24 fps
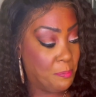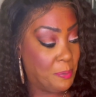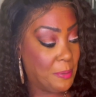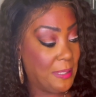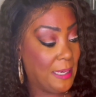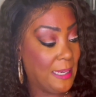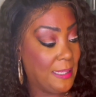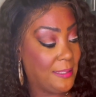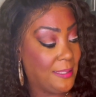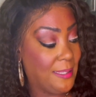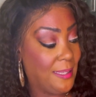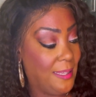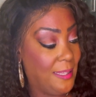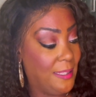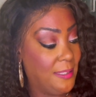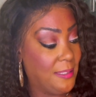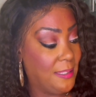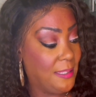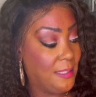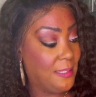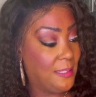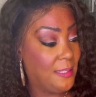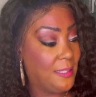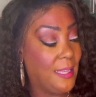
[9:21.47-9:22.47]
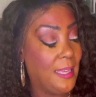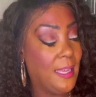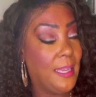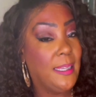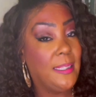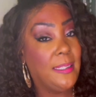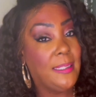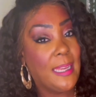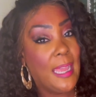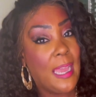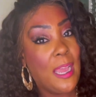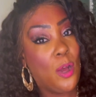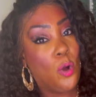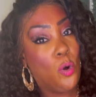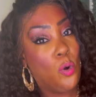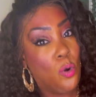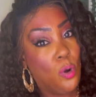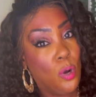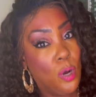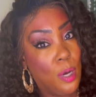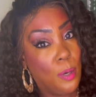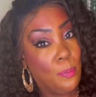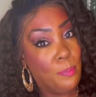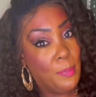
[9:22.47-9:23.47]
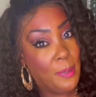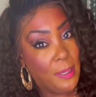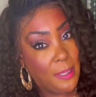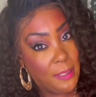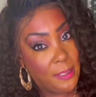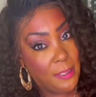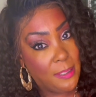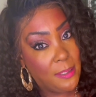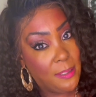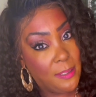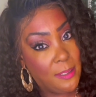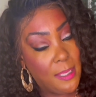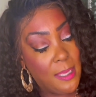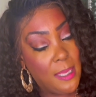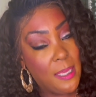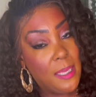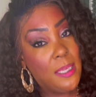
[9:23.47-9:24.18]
But at the end of the day, not all money